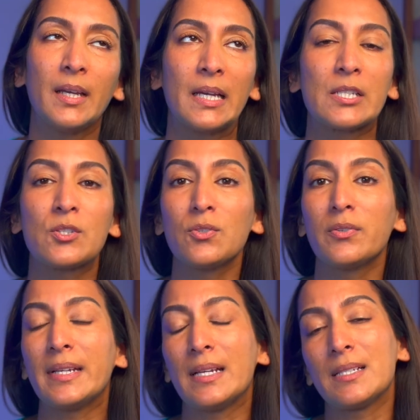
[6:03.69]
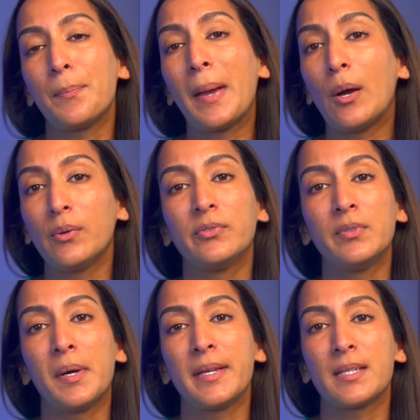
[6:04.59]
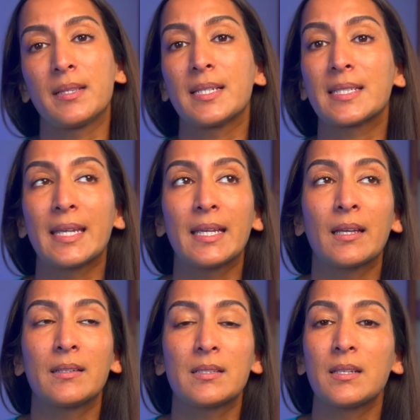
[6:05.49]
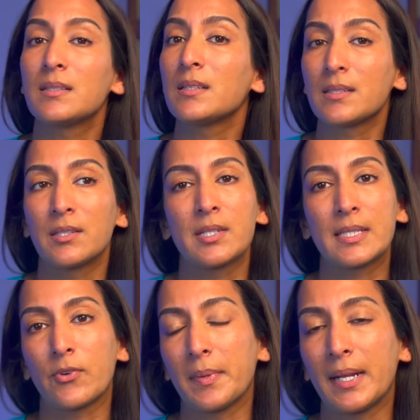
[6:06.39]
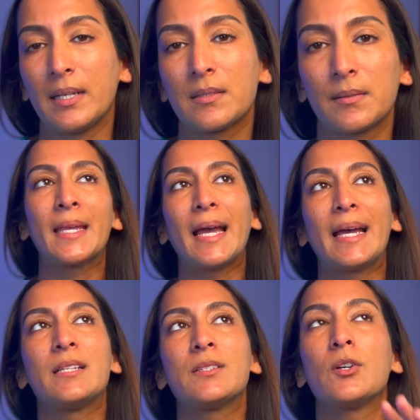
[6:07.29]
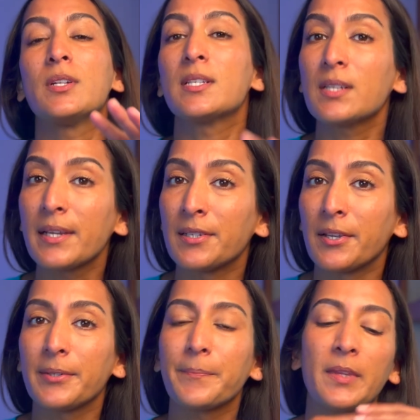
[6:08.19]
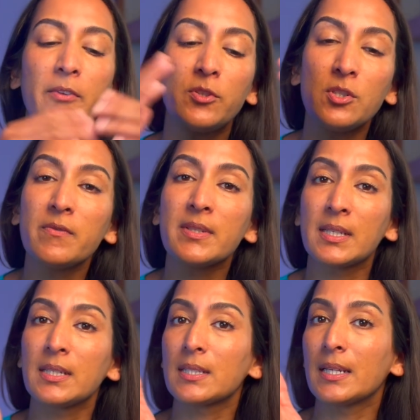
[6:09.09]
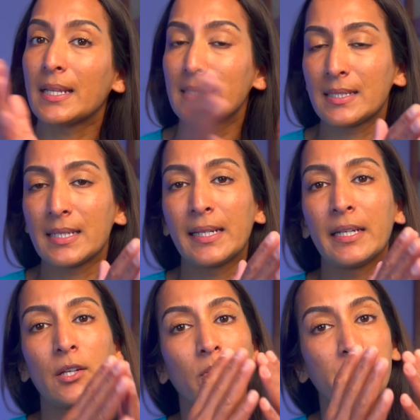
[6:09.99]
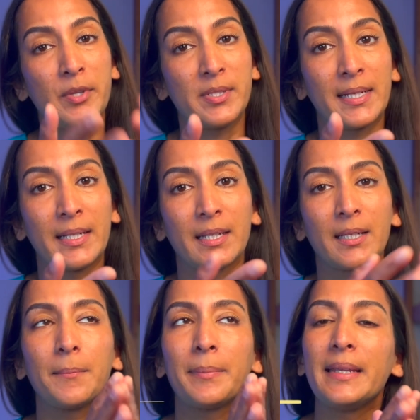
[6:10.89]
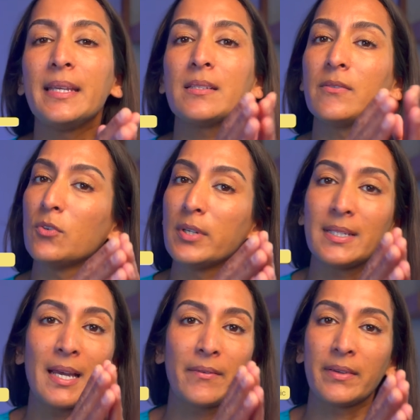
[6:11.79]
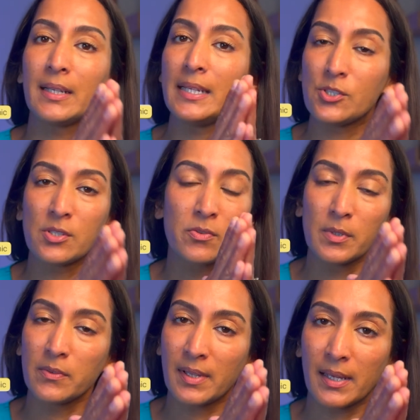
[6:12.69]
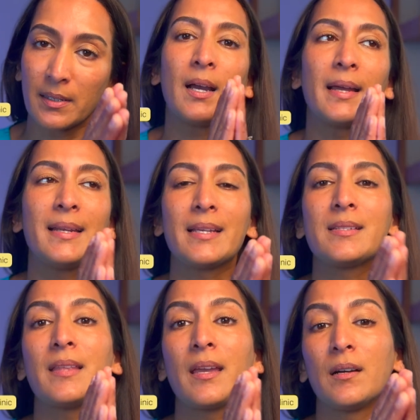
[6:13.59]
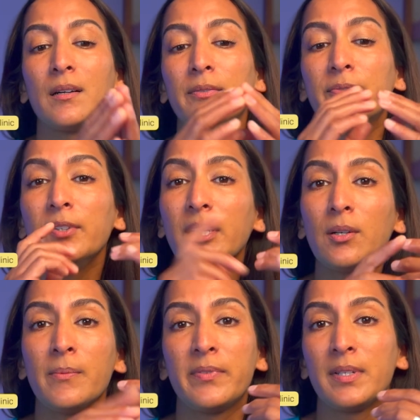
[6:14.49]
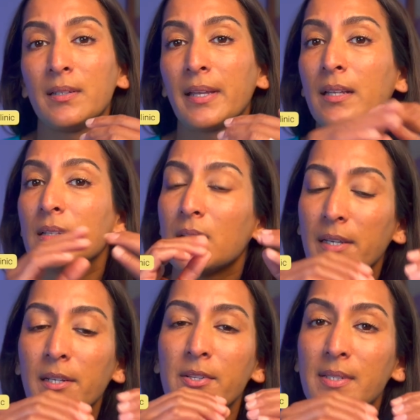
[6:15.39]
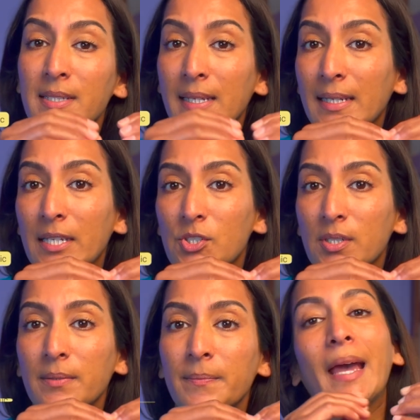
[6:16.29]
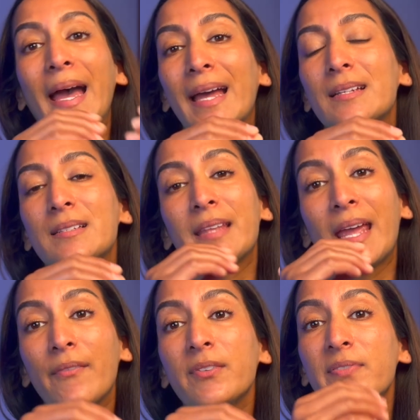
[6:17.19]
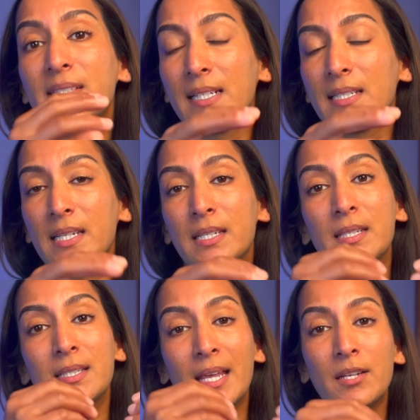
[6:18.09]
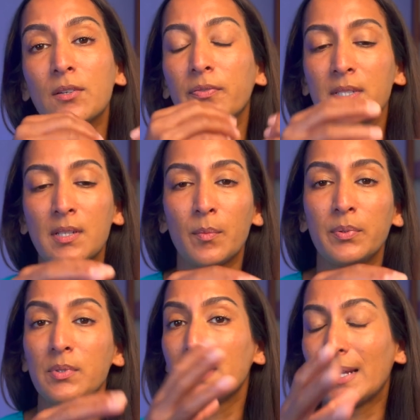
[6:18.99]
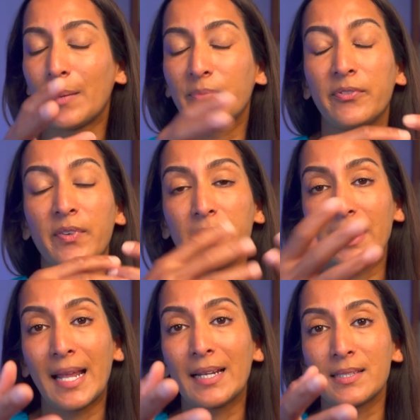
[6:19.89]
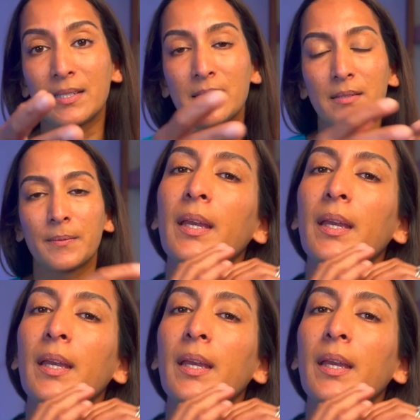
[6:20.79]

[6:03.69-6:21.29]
Her story is a powerful reminder that skin cancer doesn't discriminate. And on a side note, if you do visit an aesthetic clinic or a beauty clinic, please avoid having lesions removed there unless they are fully confident they can diagnose the skin lesion and they have the facility to send off the sample to the lab for further analysis.